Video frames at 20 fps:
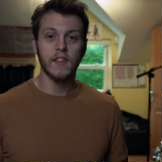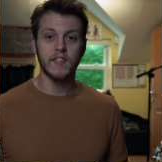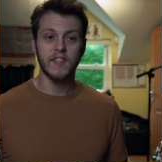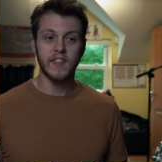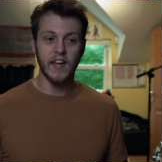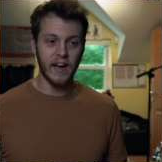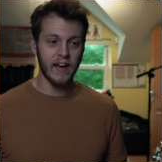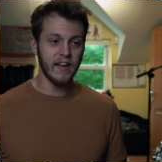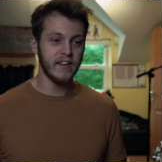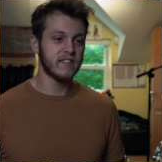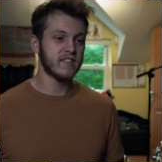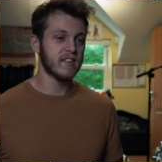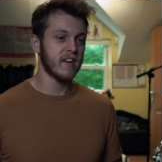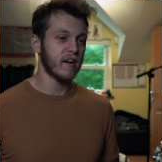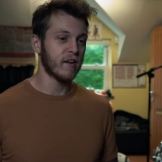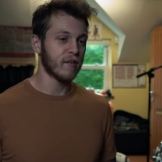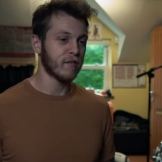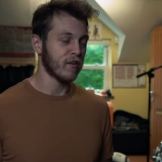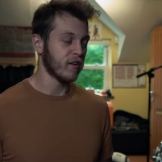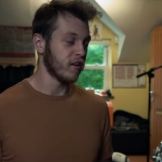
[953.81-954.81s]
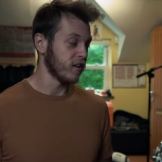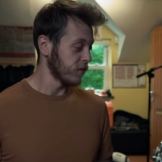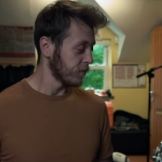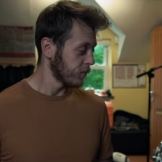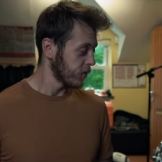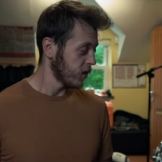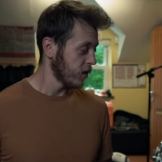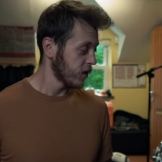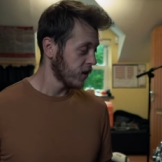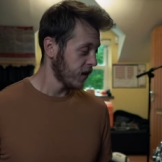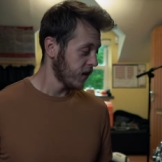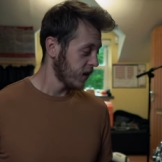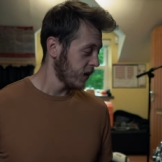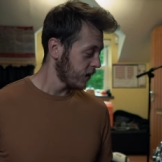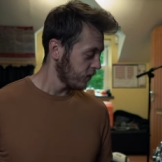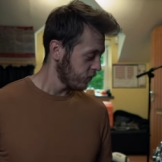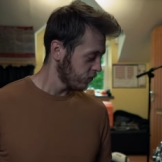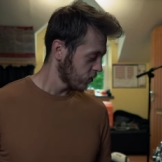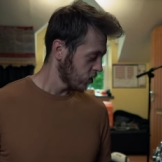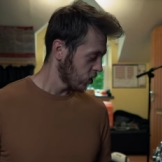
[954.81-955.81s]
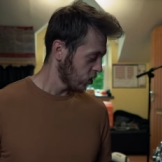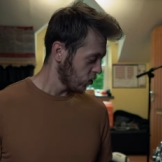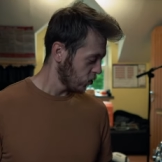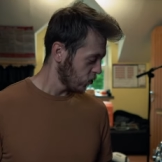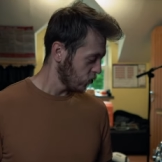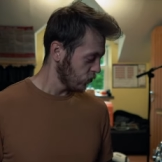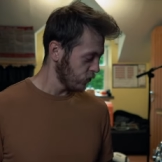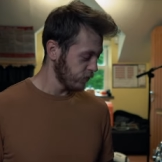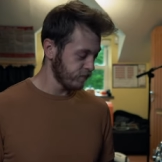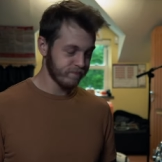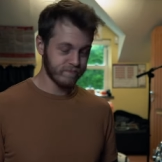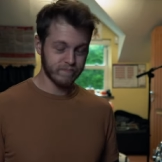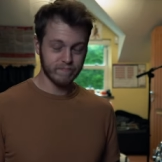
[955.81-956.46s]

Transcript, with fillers: That is terrifying. Okay, cool.